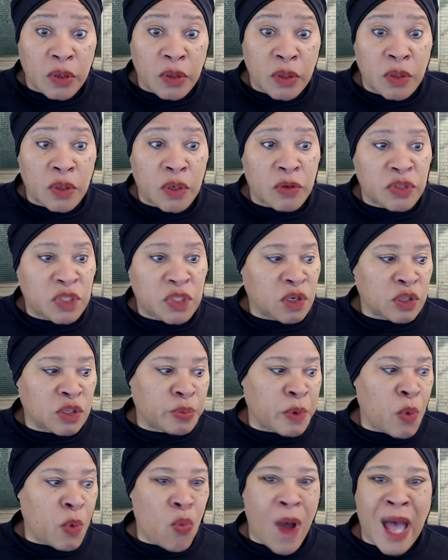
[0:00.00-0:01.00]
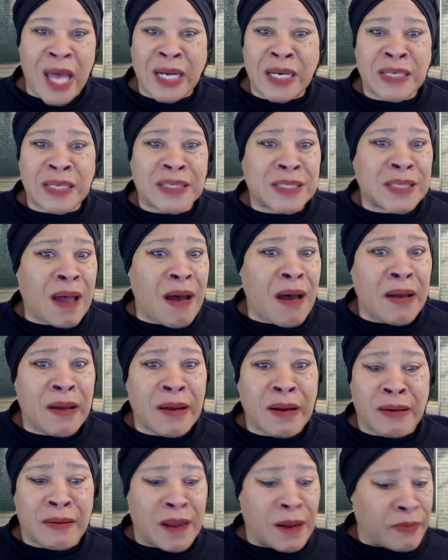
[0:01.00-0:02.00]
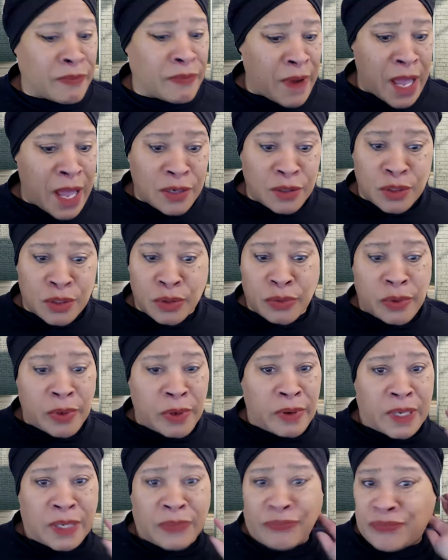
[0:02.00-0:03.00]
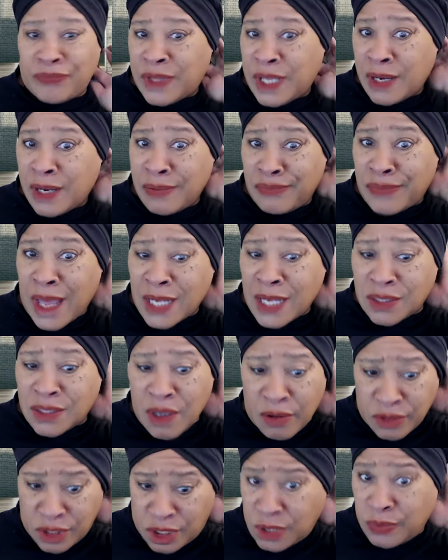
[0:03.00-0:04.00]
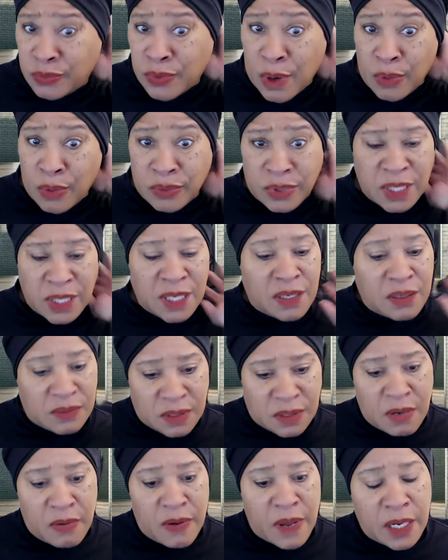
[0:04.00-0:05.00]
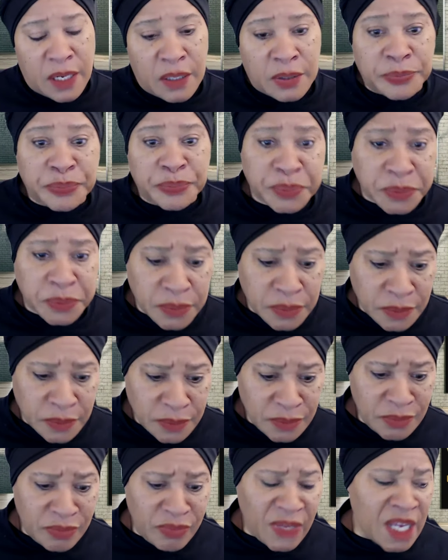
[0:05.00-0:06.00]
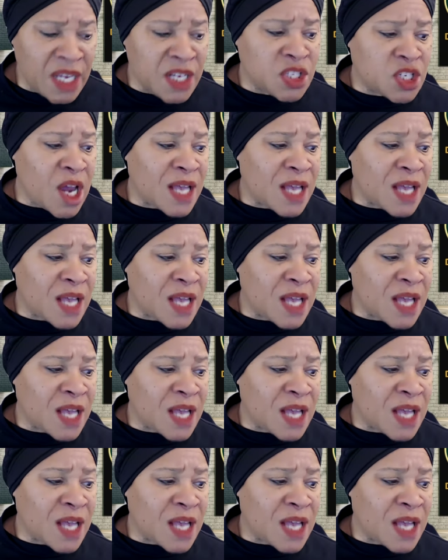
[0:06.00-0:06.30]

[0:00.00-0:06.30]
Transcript: You know, she goes, But Wiley saw her and ran to her, and there, that's all she wrote. And he goes, No, I know. And